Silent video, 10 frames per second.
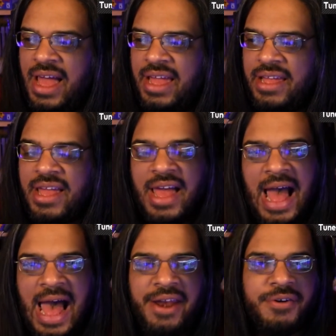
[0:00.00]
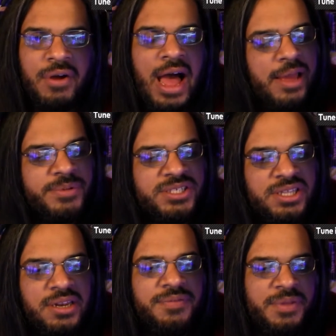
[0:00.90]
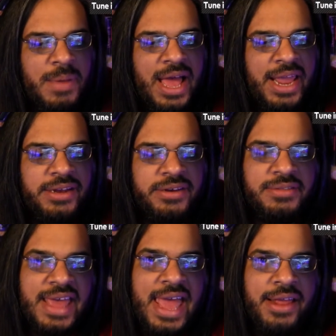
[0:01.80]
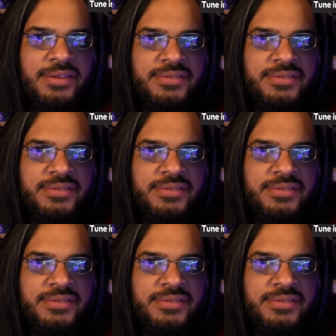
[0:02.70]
I don't know. I'm still of the mind that